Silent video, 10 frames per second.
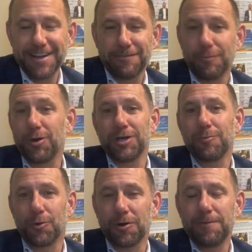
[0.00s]
from when you're
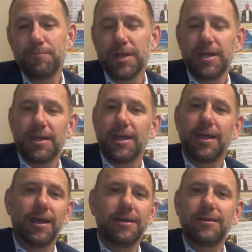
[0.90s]
born,
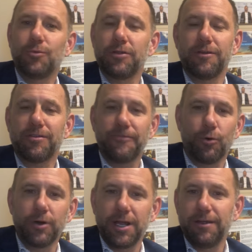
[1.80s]
and whether that's
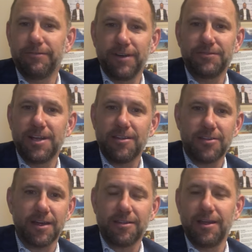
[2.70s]
40, 50,
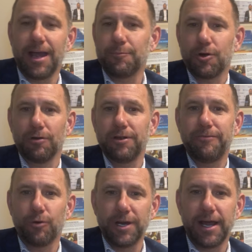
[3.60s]
60, I'm currently
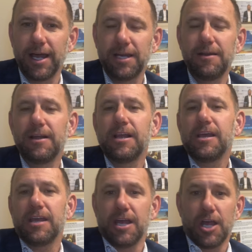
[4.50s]
49,
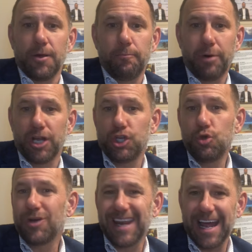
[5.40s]
but
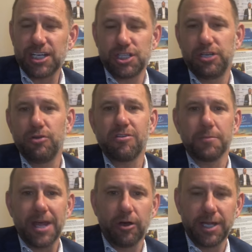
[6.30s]
you can actually do
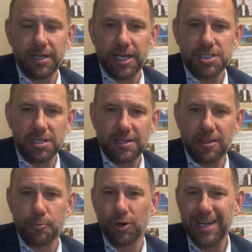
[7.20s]
some calculation
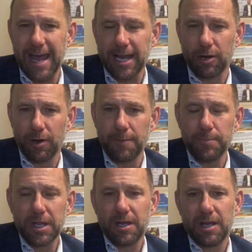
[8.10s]
that's pretty accurate.
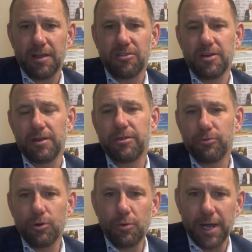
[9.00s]
It's done
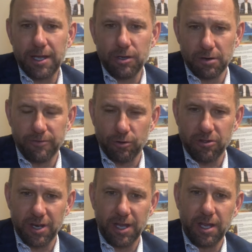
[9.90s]
through a
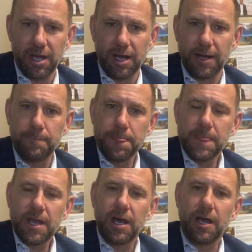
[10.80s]
university
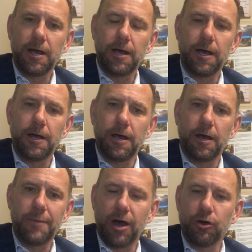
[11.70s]

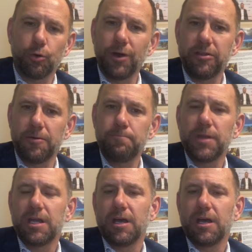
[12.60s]
algorithm